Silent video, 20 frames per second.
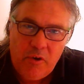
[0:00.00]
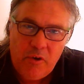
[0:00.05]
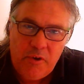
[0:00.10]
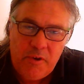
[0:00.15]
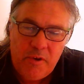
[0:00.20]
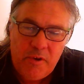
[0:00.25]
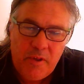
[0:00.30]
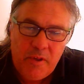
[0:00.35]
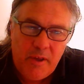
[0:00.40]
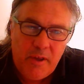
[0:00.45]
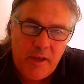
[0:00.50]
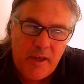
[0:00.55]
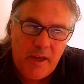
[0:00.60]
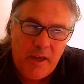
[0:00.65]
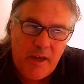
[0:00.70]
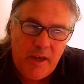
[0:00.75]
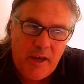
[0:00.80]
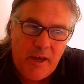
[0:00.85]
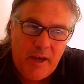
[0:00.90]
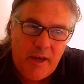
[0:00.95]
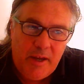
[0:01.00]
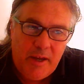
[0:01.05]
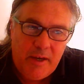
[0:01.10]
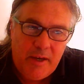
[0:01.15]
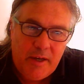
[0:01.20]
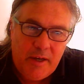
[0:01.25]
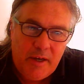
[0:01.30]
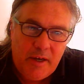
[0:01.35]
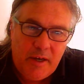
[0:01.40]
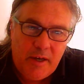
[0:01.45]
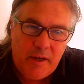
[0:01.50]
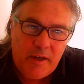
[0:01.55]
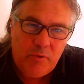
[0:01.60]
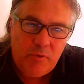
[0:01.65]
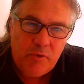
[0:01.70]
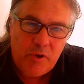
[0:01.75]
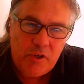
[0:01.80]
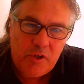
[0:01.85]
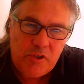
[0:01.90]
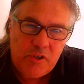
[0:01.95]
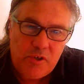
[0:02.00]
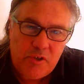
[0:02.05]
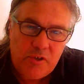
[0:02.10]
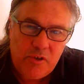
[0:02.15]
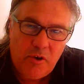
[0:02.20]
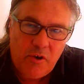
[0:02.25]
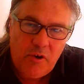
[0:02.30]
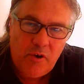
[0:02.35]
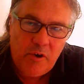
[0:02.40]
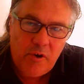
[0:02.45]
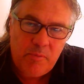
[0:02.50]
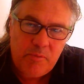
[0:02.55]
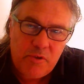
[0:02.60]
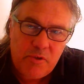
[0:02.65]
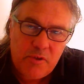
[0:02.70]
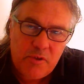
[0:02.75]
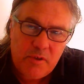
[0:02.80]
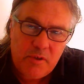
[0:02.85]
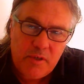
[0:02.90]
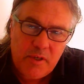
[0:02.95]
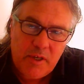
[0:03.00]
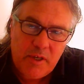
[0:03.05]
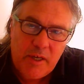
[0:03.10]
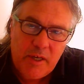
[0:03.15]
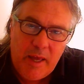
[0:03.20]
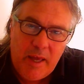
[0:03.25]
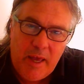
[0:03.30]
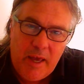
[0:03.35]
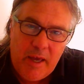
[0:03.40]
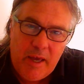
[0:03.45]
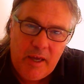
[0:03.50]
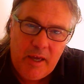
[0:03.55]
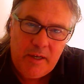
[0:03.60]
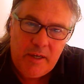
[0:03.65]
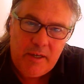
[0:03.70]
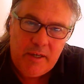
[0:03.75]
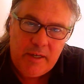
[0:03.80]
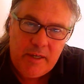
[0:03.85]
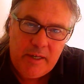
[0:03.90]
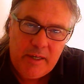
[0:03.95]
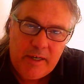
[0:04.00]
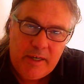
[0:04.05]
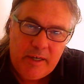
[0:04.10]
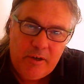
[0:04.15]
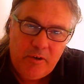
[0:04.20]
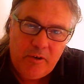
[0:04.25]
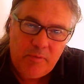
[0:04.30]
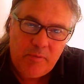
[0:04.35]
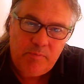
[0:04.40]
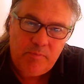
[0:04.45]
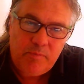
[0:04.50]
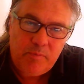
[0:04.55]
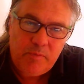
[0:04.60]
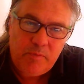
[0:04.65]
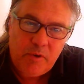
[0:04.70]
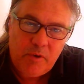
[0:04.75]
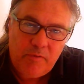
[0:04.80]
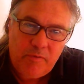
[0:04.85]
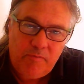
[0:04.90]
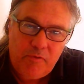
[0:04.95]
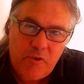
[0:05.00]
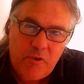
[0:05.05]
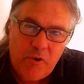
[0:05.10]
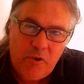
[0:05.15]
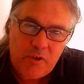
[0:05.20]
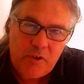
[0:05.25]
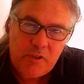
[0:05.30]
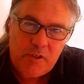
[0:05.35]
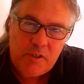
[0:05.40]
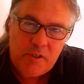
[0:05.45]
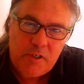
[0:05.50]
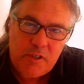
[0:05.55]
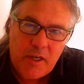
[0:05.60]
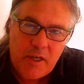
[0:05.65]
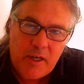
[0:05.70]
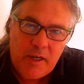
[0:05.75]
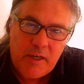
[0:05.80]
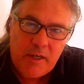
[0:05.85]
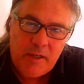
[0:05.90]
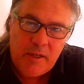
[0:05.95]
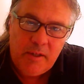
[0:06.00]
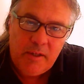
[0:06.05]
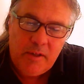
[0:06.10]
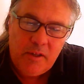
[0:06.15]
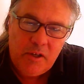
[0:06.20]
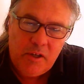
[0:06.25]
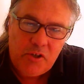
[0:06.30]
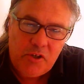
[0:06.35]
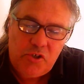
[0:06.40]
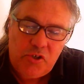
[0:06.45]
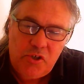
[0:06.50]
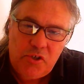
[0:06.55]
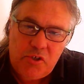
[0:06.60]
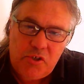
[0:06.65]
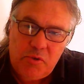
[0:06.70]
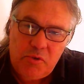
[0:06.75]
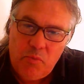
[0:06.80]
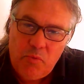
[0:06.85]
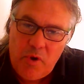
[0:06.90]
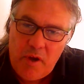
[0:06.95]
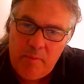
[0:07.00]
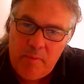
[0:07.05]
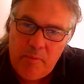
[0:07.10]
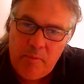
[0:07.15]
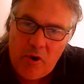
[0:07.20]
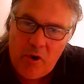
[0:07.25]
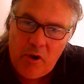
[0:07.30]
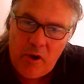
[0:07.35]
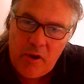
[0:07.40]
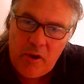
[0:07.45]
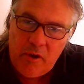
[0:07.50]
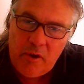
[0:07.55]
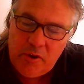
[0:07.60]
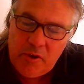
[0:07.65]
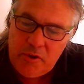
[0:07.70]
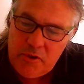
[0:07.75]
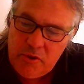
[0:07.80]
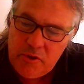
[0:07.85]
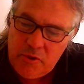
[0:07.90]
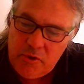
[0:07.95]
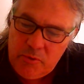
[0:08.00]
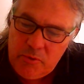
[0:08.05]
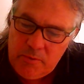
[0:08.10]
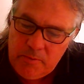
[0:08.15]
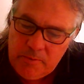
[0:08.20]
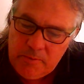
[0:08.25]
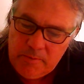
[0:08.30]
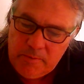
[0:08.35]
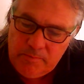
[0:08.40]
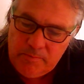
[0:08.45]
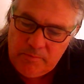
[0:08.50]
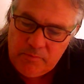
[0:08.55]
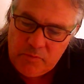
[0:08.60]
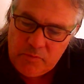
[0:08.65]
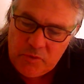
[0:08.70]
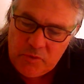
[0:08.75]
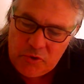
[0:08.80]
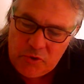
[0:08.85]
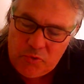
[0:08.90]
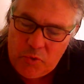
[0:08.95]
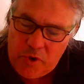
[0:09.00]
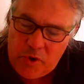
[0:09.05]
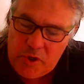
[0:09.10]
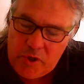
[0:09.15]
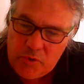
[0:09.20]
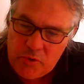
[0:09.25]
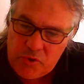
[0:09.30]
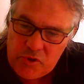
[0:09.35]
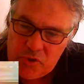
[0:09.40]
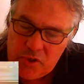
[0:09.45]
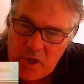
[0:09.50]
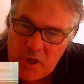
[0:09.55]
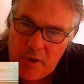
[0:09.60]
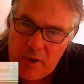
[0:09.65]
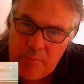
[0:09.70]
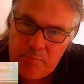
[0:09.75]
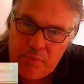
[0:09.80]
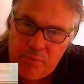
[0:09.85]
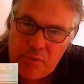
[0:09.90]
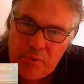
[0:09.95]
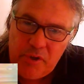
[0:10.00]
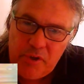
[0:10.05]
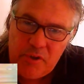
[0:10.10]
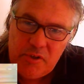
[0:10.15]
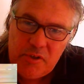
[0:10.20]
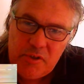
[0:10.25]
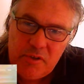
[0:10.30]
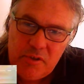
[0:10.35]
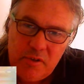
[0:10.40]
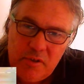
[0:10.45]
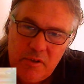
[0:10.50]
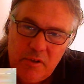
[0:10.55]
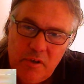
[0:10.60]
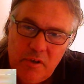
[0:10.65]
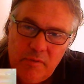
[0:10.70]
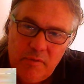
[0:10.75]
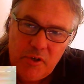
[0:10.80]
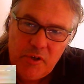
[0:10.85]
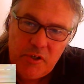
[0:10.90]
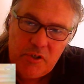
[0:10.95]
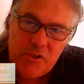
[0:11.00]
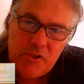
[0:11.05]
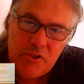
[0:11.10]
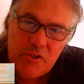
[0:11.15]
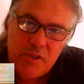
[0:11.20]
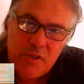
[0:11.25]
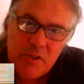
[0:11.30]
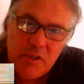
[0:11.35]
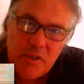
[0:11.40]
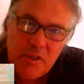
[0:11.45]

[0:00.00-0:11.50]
on, and uh, in recent times, and uh, I've, I've got uh, a system whereby I do twenty or so prints of each